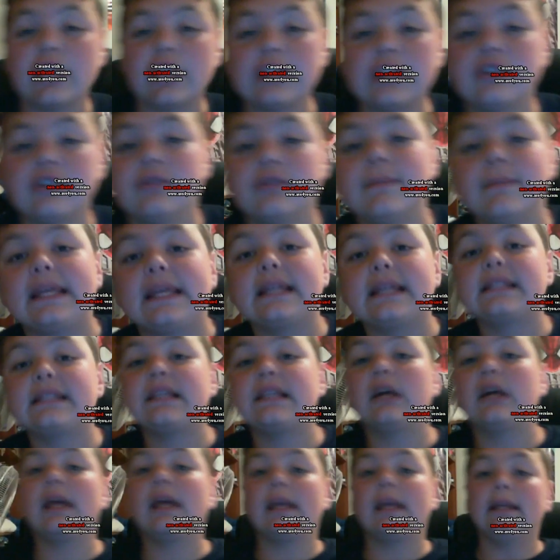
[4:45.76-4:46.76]
to make it
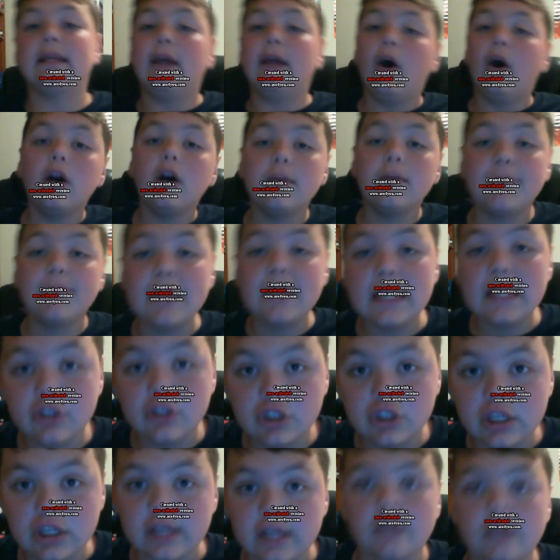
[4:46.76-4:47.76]
sound like an
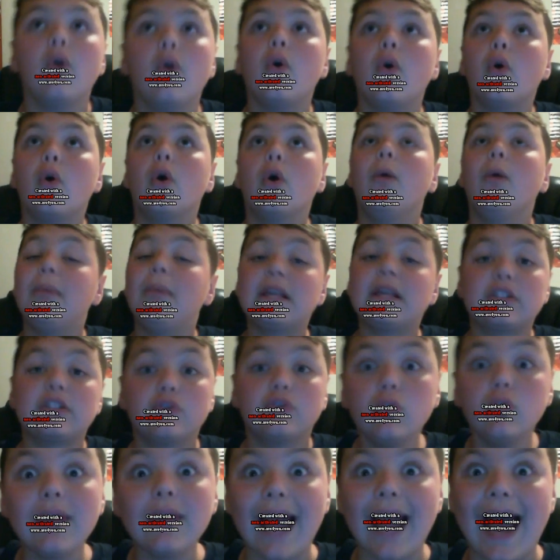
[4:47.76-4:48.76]
RPG or
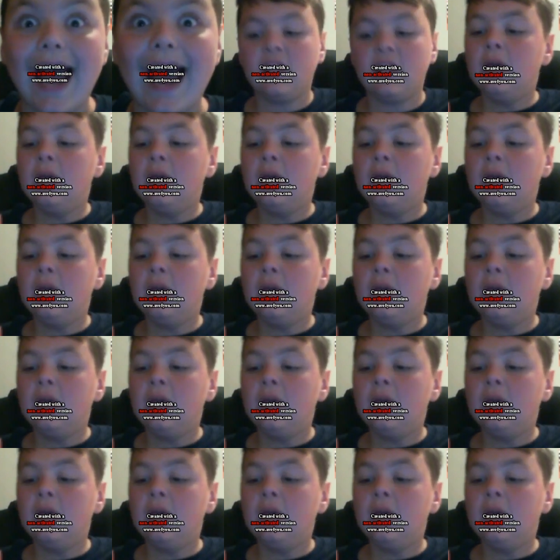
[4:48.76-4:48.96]
bazooka.